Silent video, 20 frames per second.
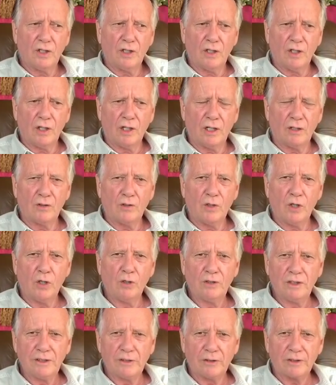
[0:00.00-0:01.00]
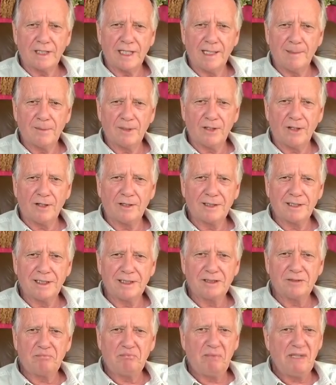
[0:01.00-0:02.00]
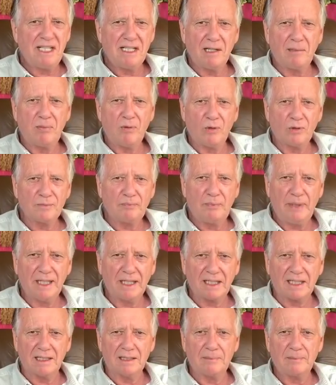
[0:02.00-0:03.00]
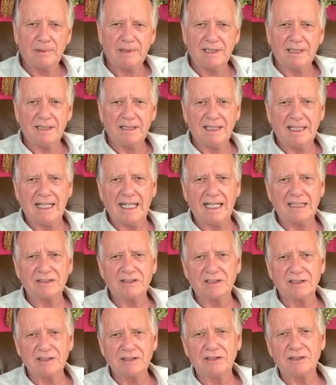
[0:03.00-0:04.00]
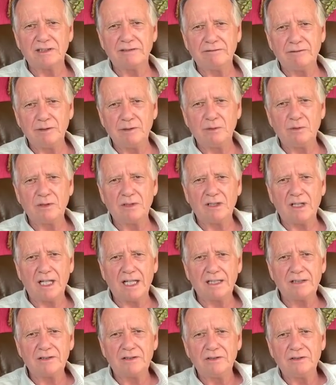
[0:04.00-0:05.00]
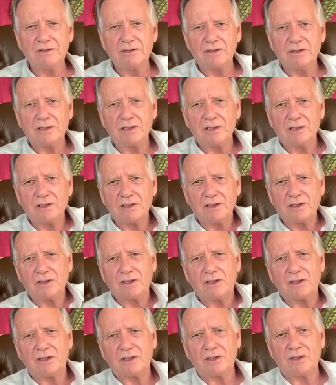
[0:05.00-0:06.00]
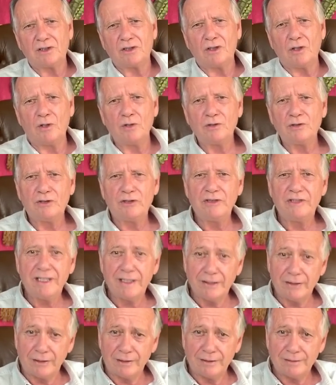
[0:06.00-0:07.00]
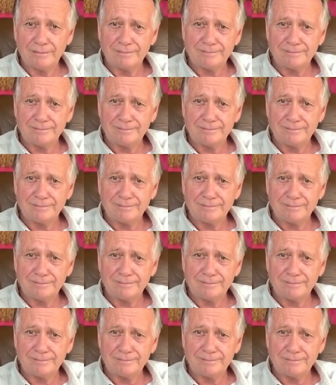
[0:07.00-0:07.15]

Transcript: uh, Julio came along in his beat up old pickup and asked us if we would like to go to dinner.